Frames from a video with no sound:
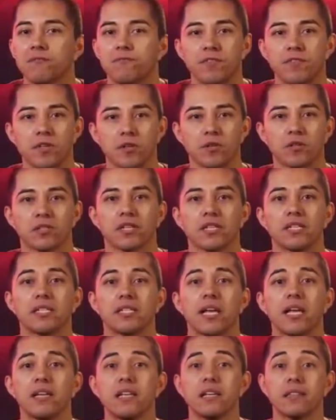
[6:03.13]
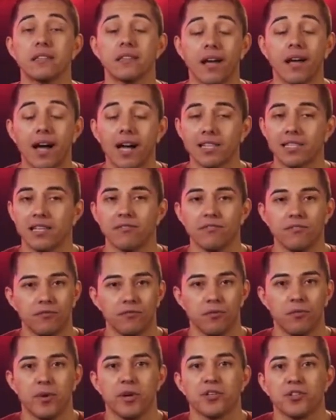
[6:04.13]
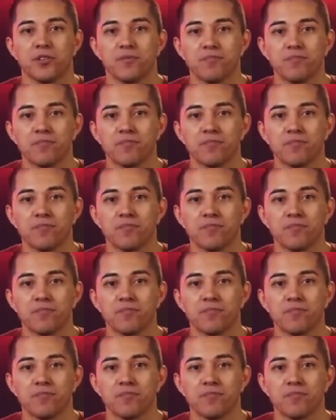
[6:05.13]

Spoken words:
fields containing lots of information.